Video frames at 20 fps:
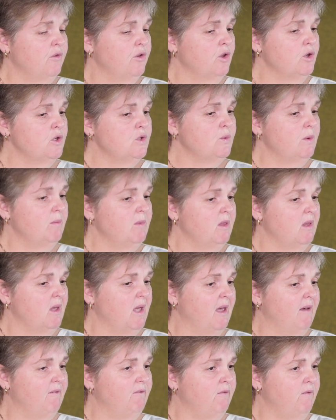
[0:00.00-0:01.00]
For those women
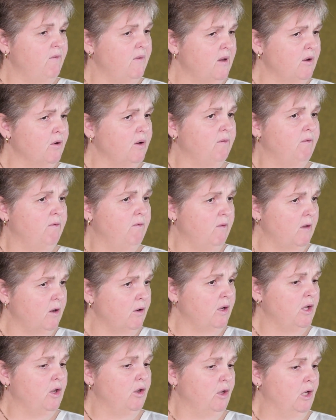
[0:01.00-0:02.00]
that have very,
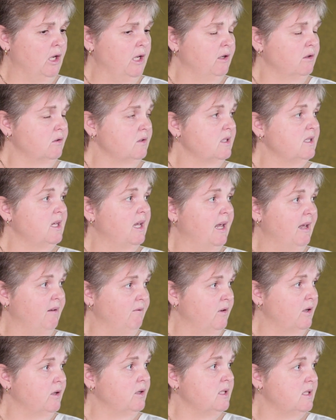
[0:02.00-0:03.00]
very early onset
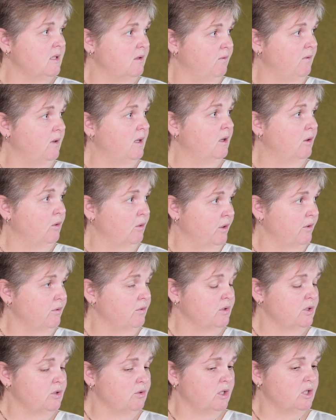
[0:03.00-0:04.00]
and very severe growth
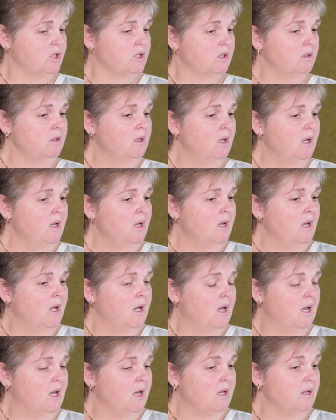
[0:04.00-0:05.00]
restriction,
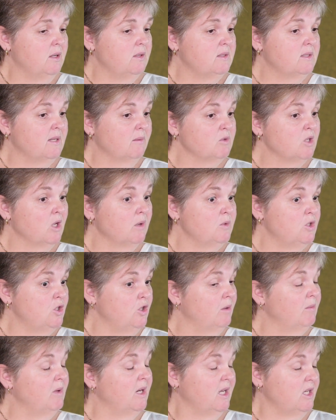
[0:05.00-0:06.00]
sometimes
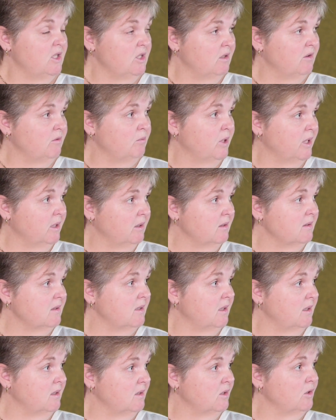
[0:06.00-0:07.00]
termination of
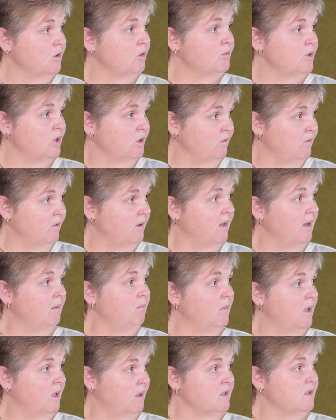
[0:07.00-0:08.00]
pregnancy is an option for
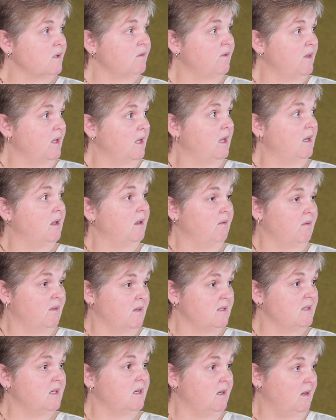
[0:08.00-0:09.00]
them because of the
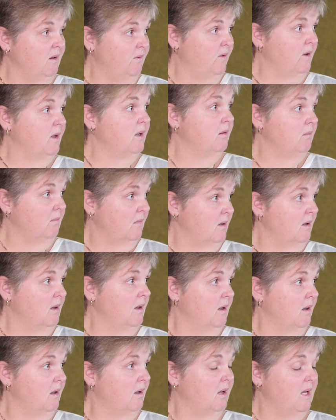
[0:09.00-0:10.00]
significant
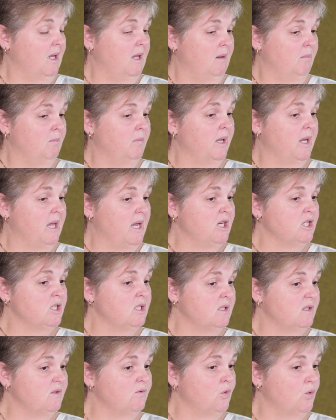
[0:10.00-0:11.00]

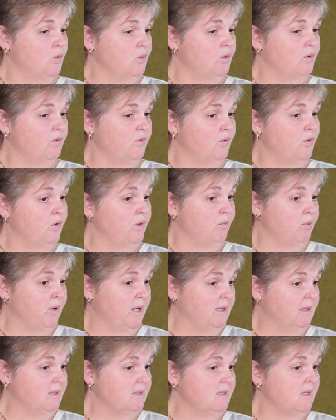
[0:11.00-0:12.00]
implications for the
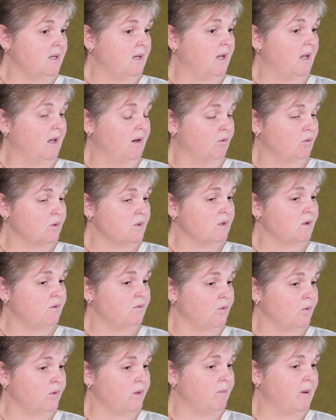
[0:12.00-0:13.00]
pregnancy and also
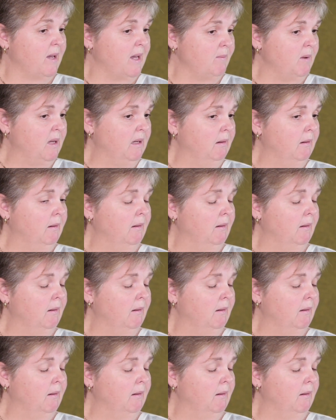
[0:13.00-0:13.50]
for the baby.